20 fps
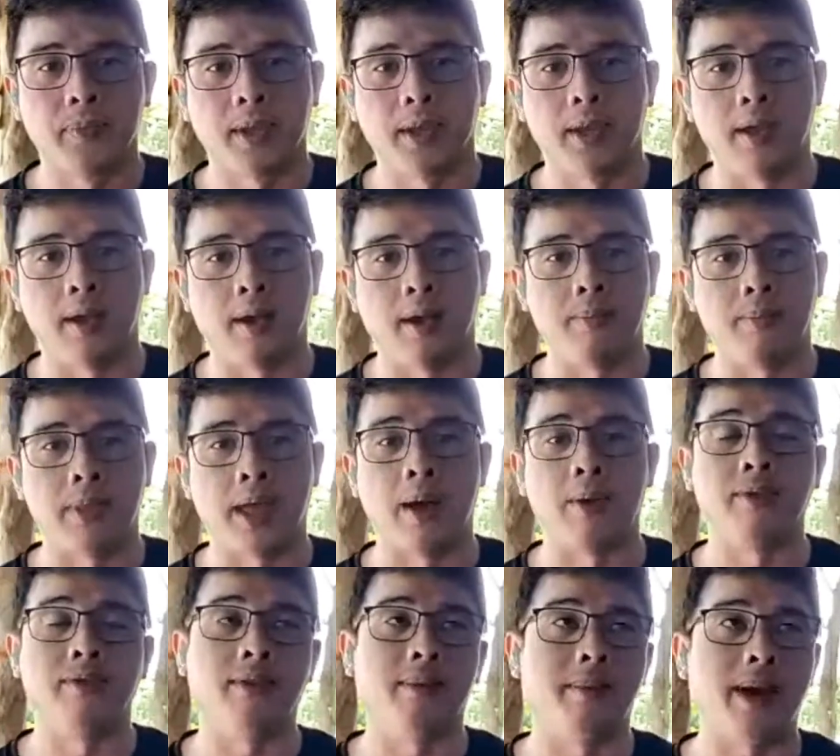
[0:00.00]
That
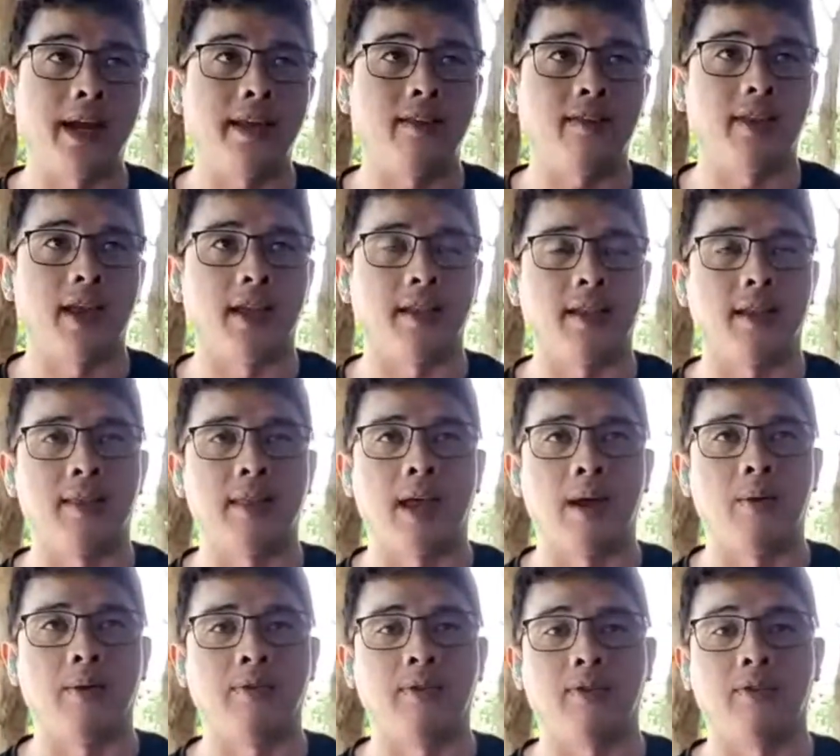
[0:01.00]
was the mindset and that
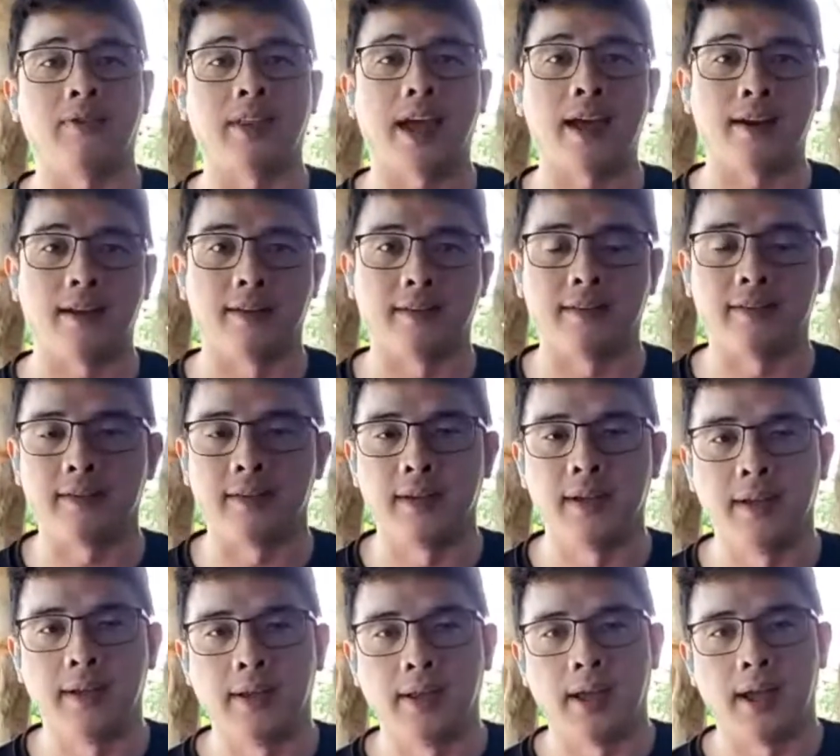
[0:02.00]
was the status.
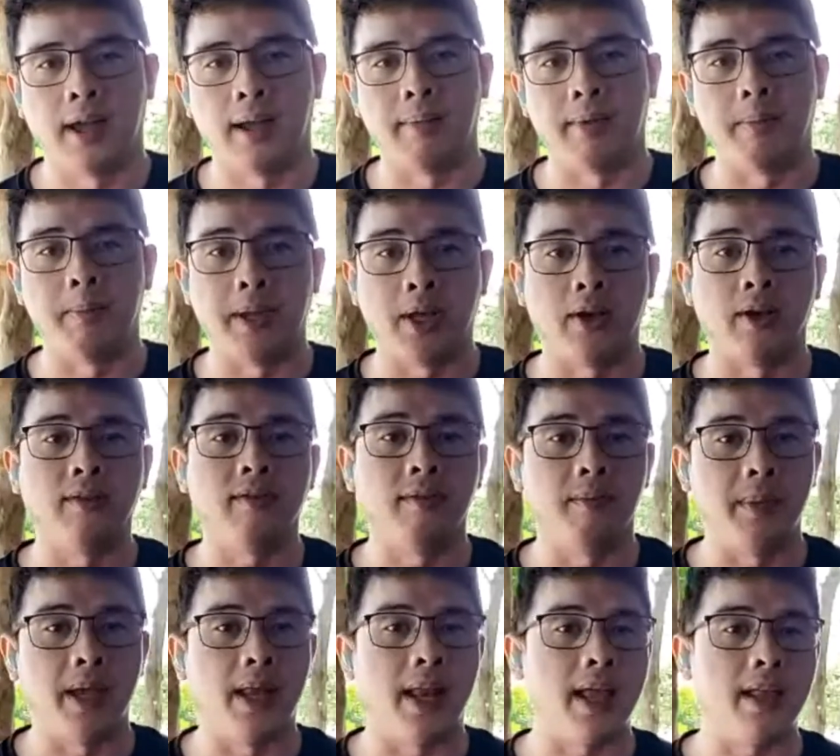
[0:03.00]
And because of
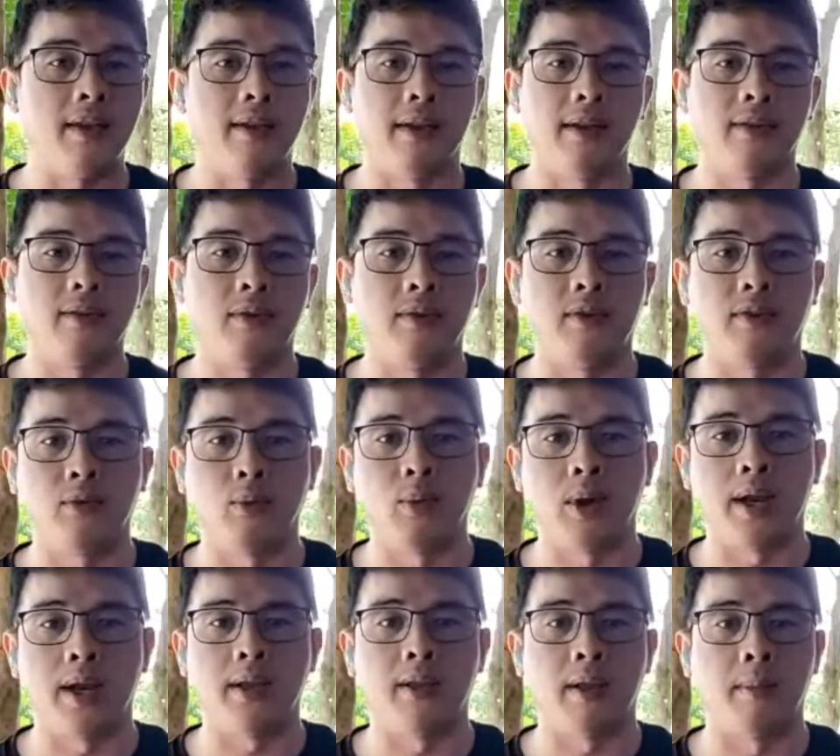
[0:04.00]
millennials who just
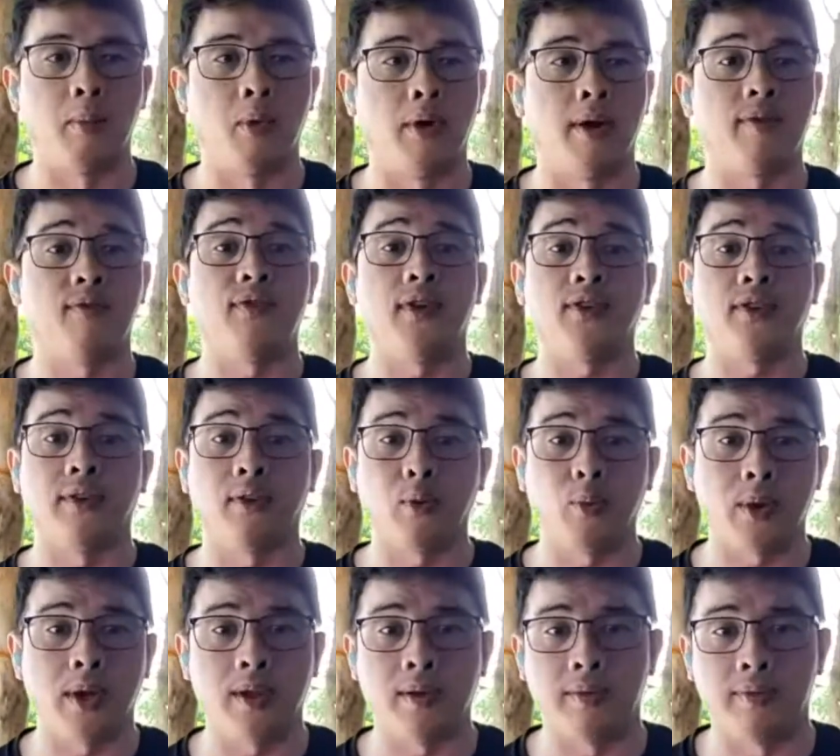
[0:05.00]
wanted a more efficient
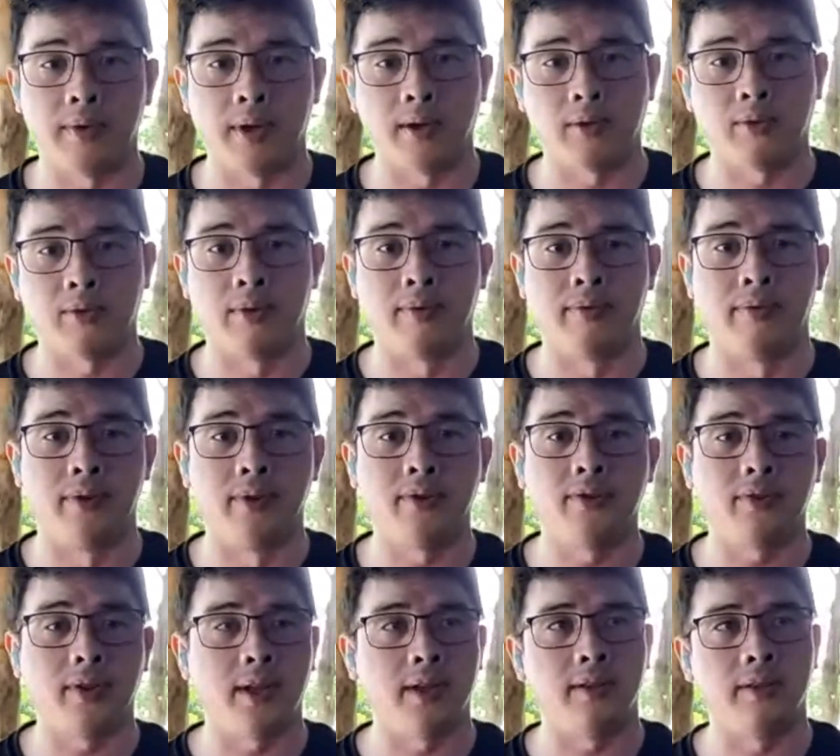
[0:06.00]
way of
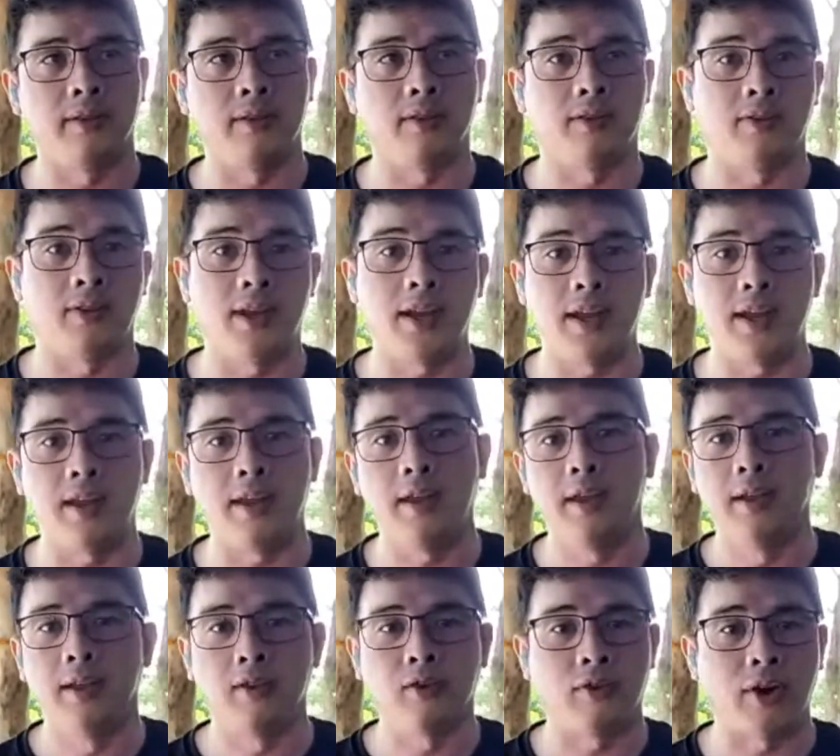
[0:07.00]
traversing the city
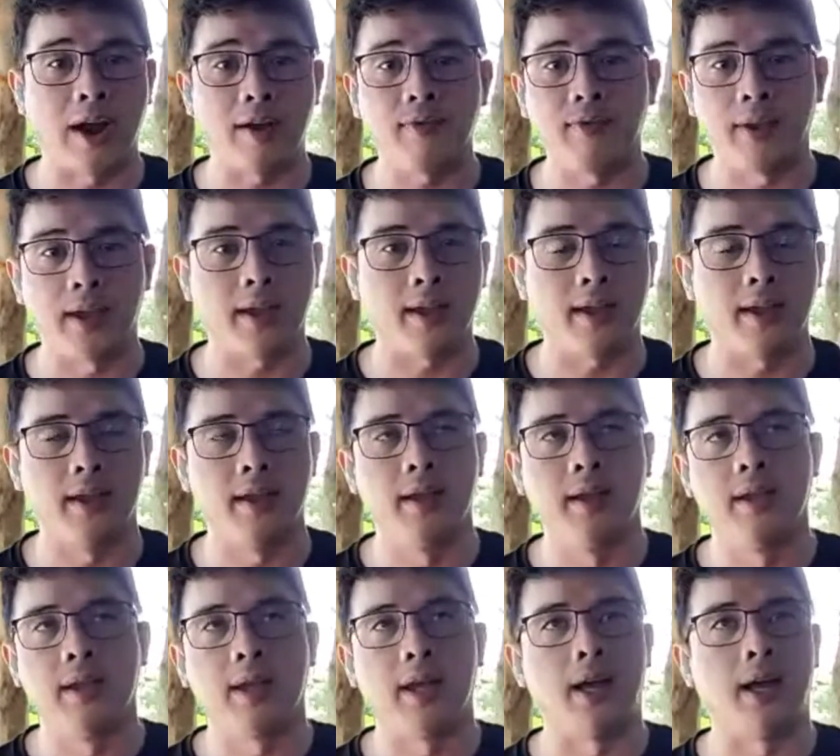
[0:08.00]
traffic,
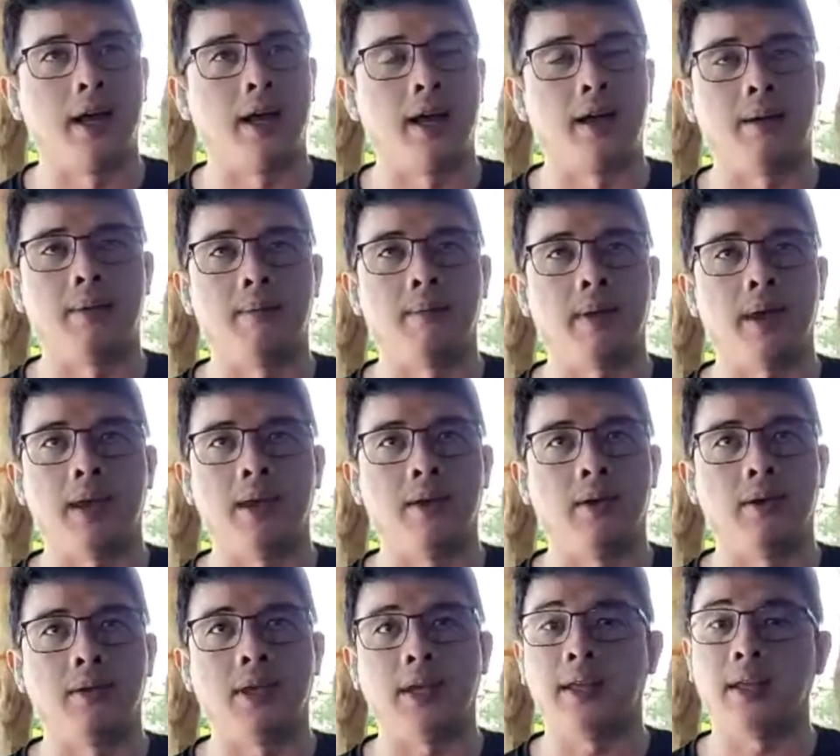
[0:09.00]

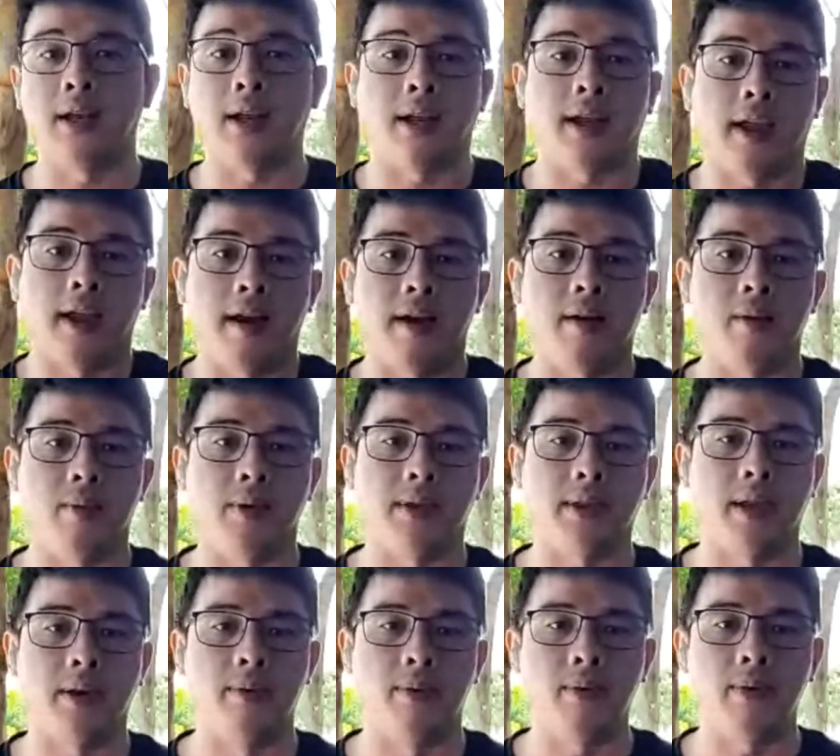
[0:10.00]
they didn't care what
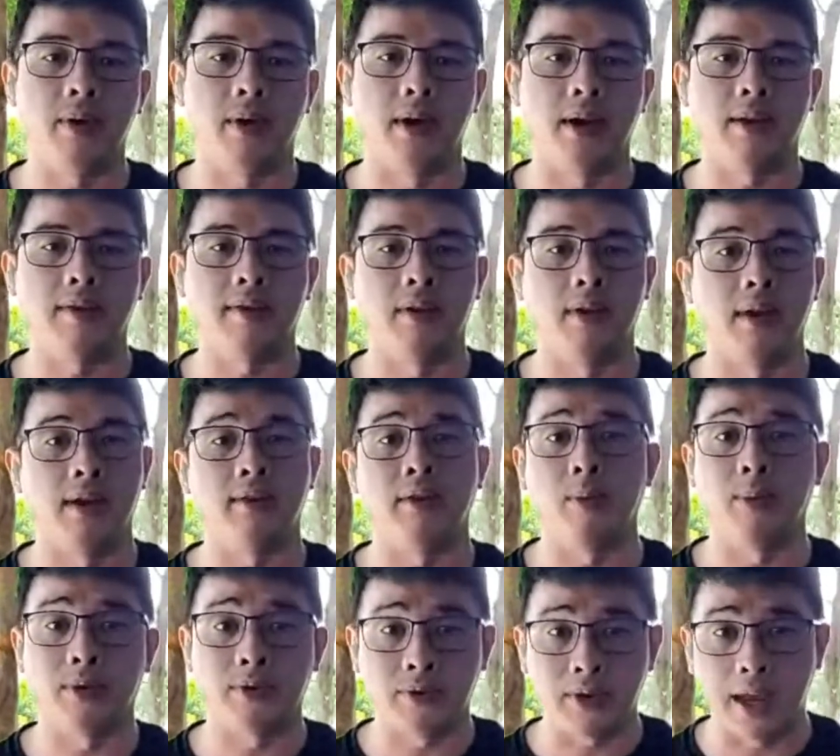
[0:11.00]
they rode on as long as it
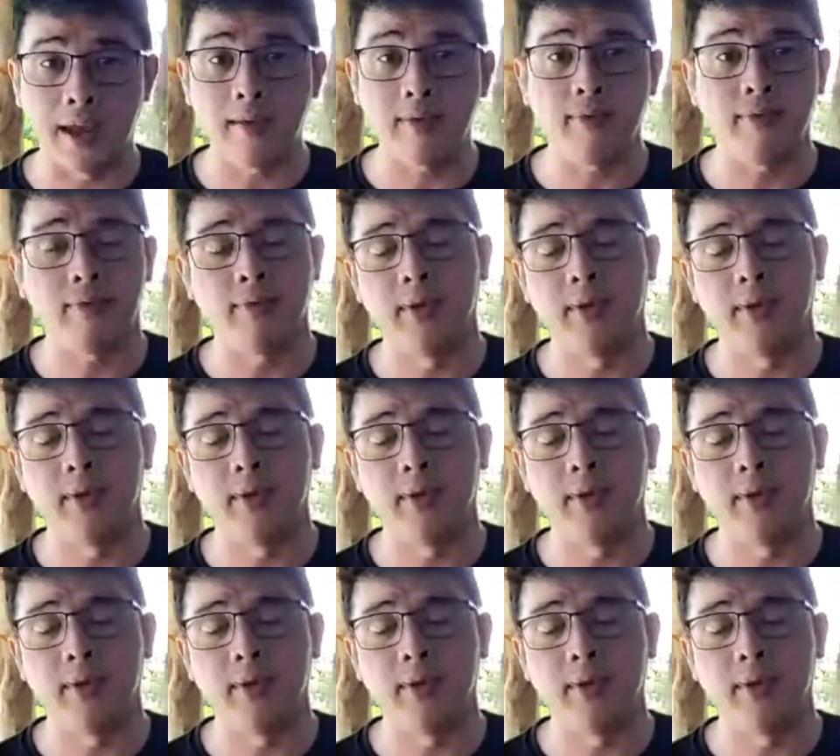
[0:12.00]
was safe,